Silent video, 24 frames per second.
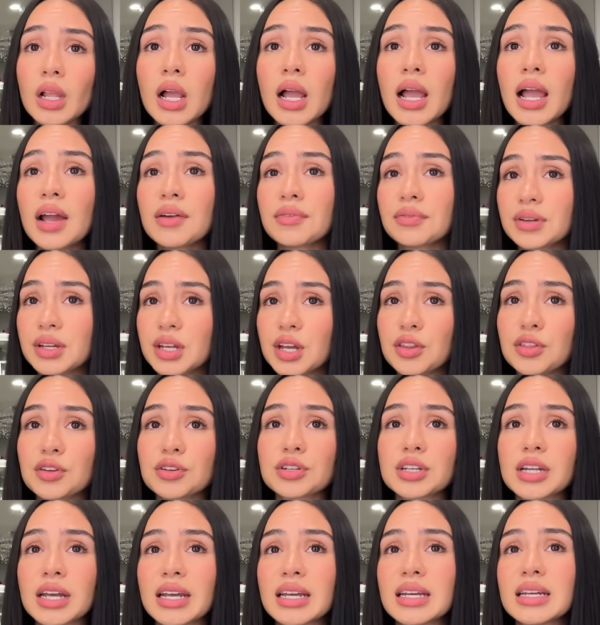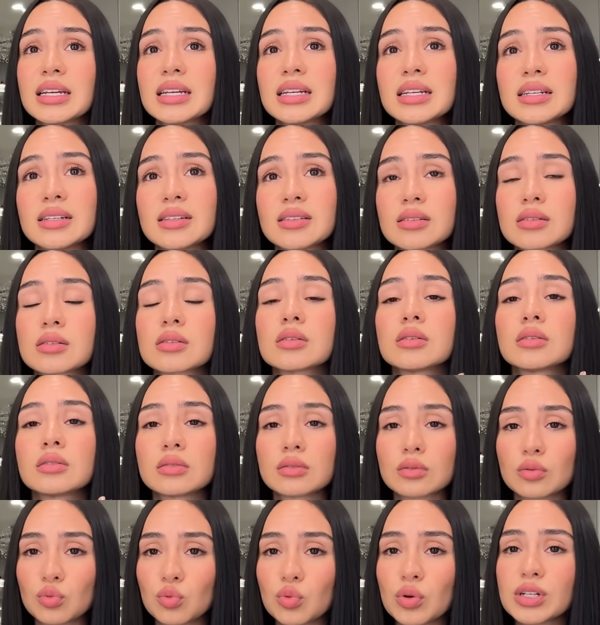Every other day is
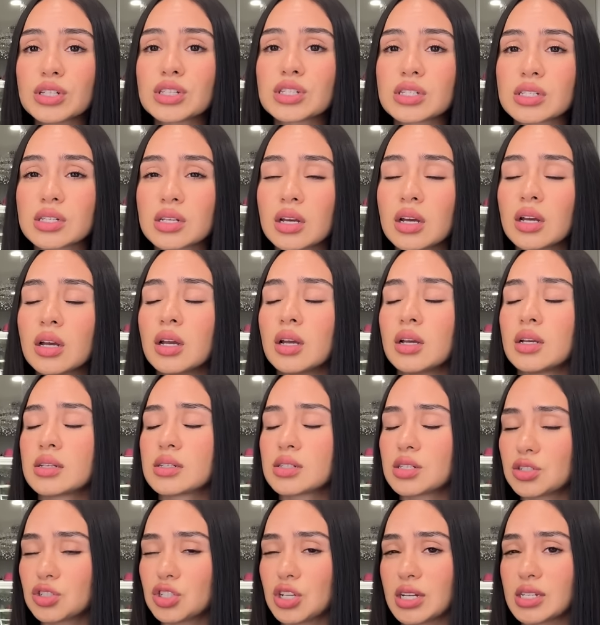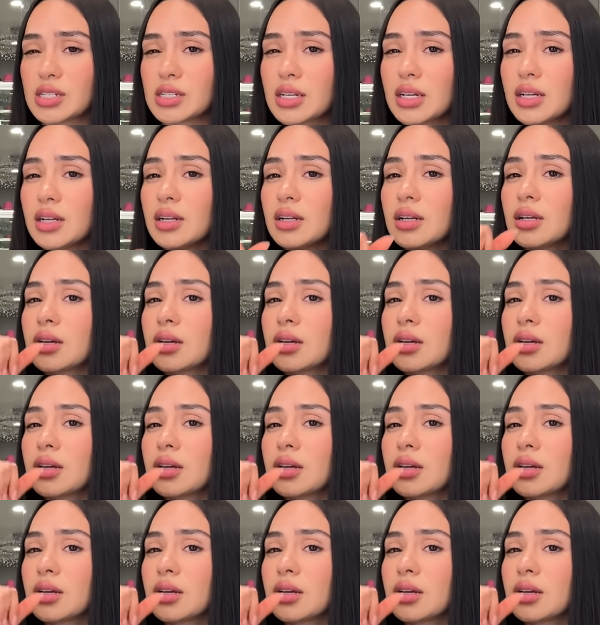what's suggested.